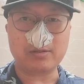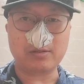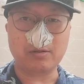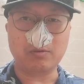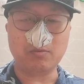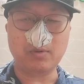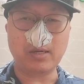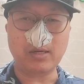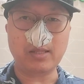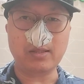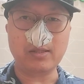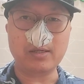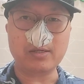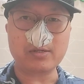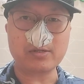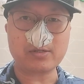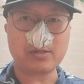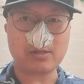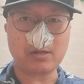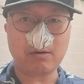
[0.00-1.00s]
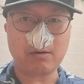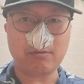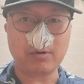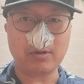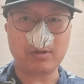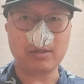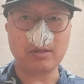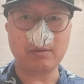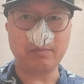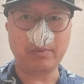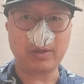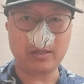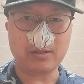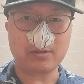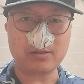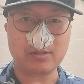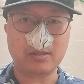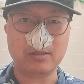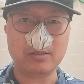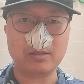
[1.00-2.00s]
So when they serving the
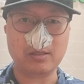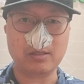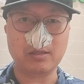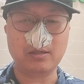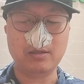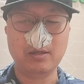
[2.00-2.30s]
patient,